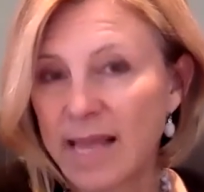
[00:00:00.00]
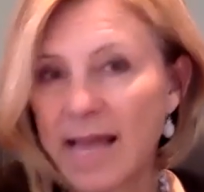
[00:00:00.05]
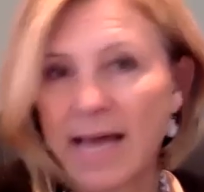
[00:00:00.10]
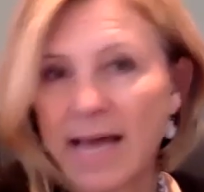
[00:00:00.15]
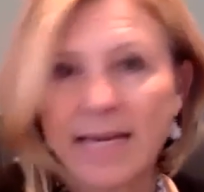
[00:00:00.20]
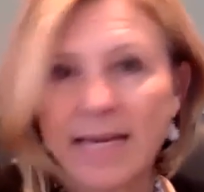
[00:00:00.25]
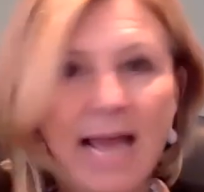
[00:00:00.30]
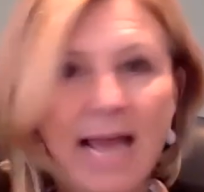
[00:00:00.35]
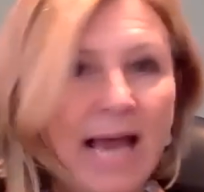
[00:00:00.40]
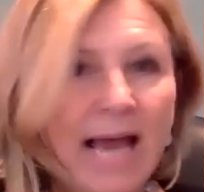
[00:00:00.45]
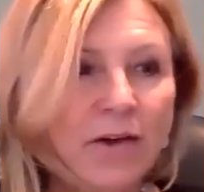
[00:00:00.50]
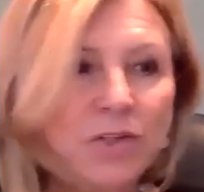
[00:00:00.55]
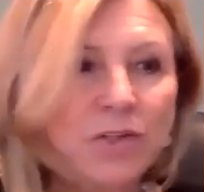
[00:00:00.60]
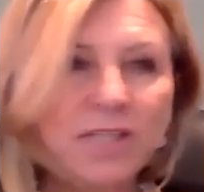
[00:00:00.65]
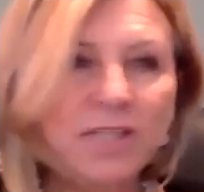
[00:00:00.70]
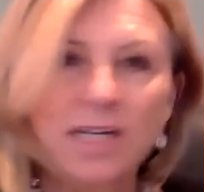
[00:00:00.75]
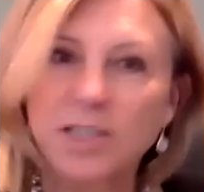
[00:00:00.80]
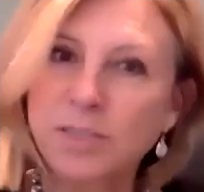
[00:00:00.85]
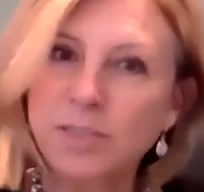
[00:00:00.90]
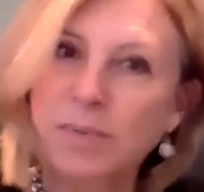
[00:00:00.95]
And how does
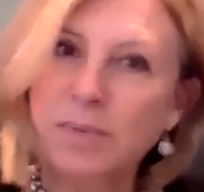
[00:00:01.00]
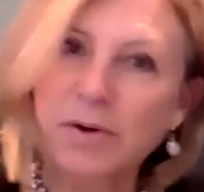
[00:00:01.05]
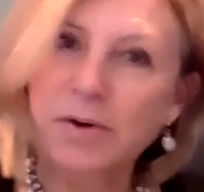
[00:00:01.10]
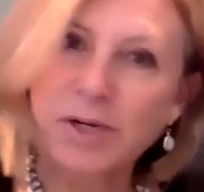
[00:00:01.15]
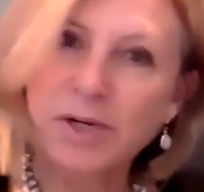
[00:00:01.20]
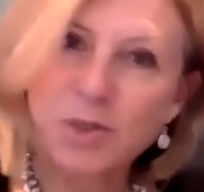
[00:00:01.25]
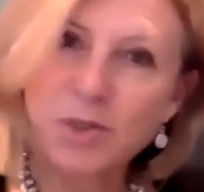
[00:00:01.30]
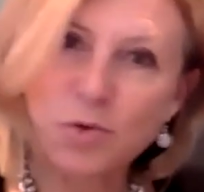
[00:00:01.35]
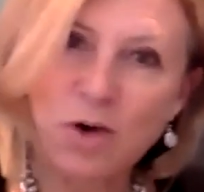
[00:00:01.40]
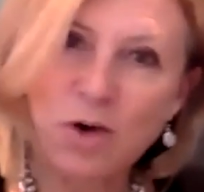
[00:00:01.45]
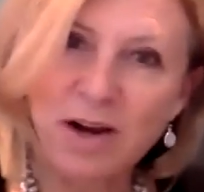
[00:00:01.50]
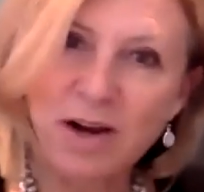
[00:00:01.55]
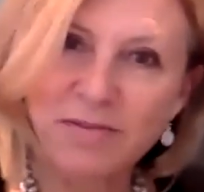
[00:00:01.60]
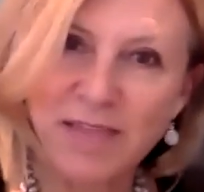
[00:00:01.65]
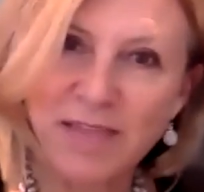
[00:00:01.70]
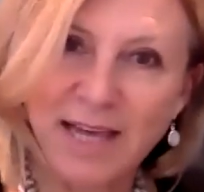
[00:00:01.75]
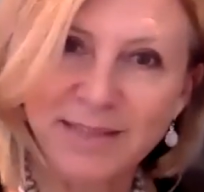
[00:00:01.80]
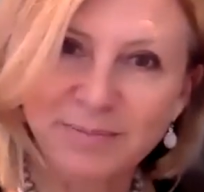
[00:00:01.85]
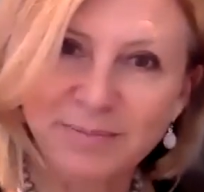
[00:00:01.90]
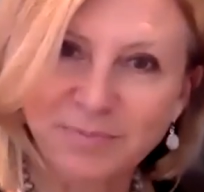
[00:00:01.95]
our spirit drive
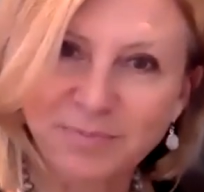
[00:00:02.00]
that?